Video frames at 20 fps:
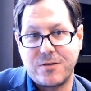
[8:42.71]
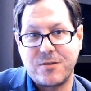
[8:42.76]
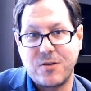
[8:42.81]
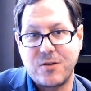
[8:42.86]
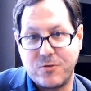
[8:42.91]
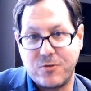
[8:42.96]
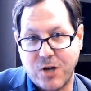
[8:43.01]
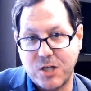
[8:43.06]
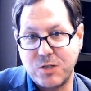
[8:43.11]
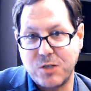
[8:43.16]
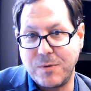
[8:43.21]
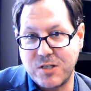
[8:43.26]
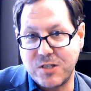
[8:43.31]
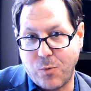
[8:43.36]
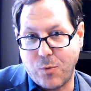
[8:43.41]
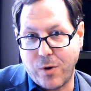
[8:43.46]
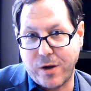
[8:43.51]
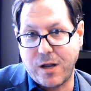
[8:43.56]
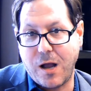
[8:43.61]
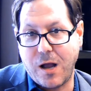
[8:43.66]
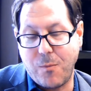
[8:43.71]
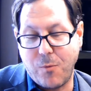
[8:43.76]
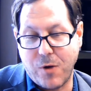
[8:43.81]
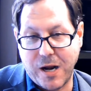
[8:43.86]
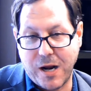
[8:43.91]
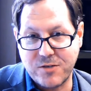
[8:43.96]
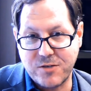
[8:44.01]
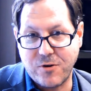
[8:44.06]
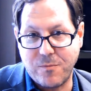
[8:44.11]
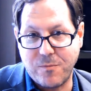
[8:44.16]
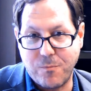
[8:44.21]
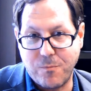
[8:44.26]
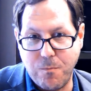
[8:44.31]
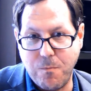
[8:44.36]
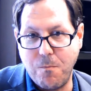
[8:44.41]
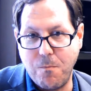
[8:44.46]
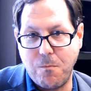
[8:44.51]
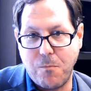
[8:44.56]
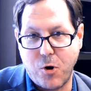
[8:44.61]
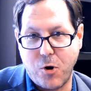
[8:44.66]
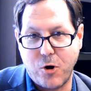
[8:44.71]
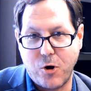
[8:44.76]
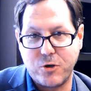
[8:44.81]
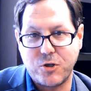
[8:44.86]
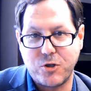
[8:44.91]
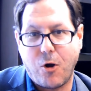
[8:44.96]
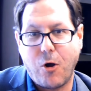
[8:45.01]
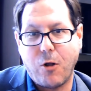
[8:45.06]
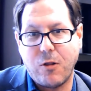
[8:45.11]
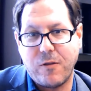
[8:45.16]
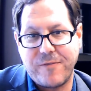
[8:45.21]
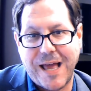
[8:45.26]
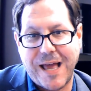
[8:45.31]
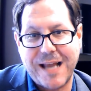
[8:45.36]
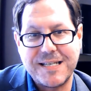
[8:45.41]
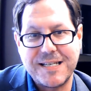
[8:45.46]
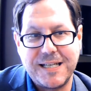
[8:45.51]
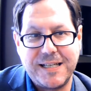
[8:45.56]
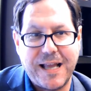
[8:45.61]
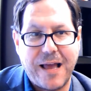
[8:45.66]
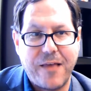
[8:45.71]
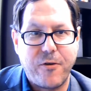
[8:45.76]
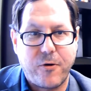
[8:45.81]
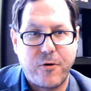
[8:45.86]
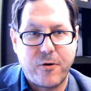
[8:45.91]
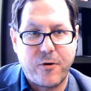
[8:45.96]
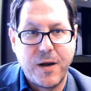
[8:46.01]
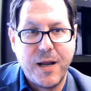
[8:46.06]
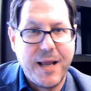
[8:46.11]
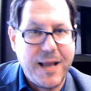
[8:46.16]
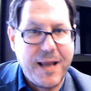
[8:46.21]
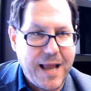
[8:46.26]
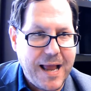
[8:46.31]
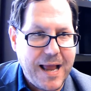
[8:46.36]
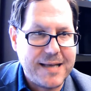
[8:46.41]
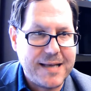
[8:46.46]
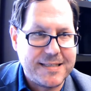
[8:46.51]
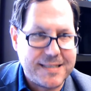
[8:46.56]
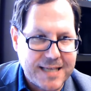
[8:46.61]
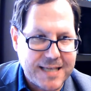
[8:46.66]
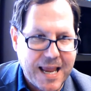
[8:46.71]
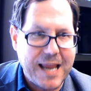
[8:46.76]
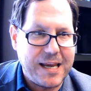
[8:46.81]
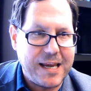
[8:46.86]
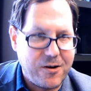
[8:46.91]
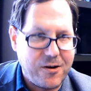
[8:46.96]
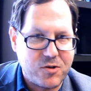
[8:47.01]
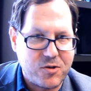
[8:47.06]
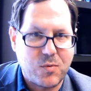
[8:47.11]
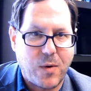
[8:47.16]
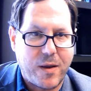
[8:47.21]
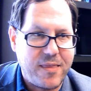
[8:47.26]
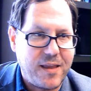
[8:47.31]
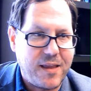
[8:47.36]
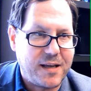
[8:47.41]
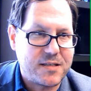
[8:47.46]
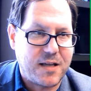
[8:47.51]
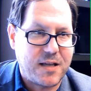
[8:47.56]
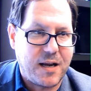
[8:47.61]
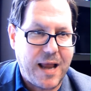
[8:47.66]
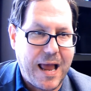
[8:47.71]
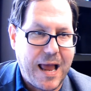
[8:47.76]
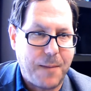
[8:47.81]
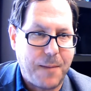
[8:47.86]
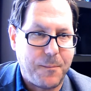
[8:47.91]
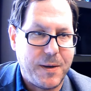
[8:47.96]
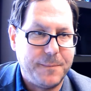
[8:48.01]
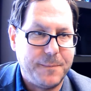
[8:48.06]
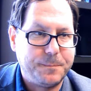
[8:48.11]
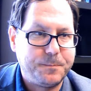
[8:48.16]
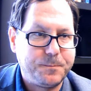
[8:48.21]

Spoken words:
So judgments are what come when I sort of merge all of that together and say, here's what I think is going to happen.